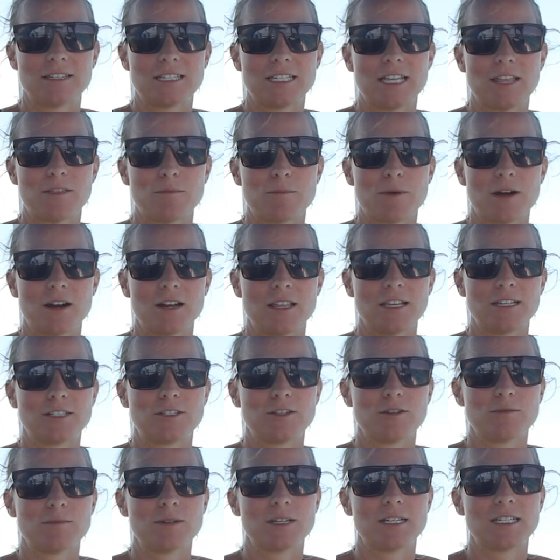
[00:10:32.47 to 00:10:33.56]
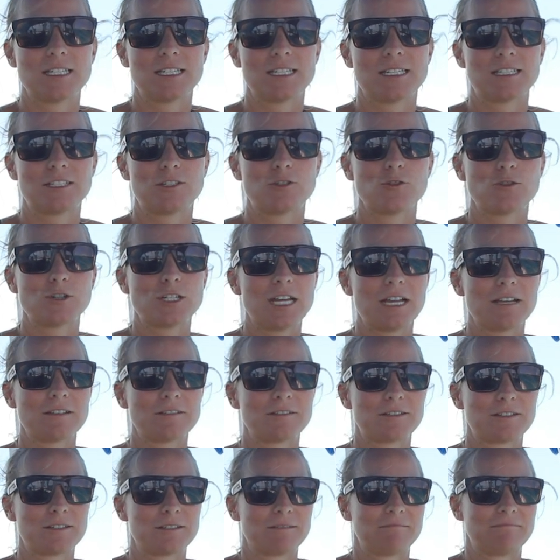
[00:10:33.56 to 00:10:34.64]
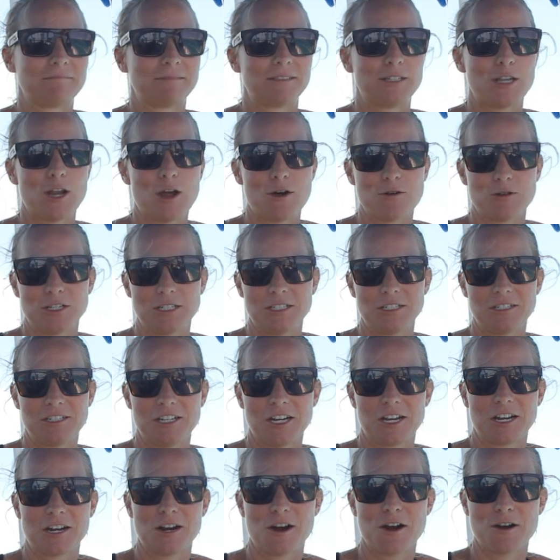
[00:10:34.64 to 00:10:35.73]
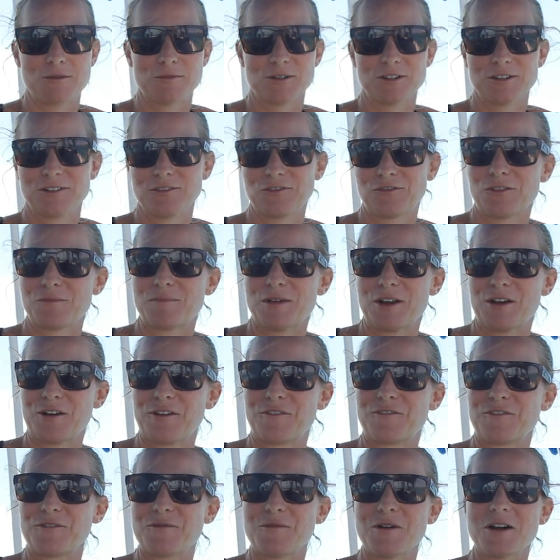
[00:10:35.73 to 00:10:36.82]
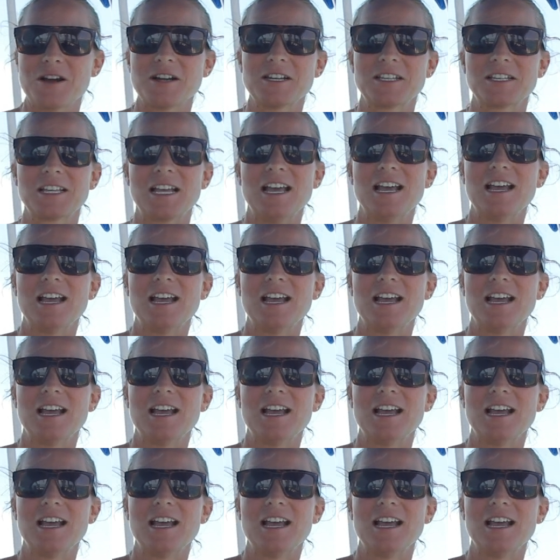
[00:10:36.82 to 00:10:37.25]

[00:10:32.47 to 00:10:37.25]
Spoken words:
southern part of the Exumas, and Georgetown's known as Chicken Harbor, for better or for worse.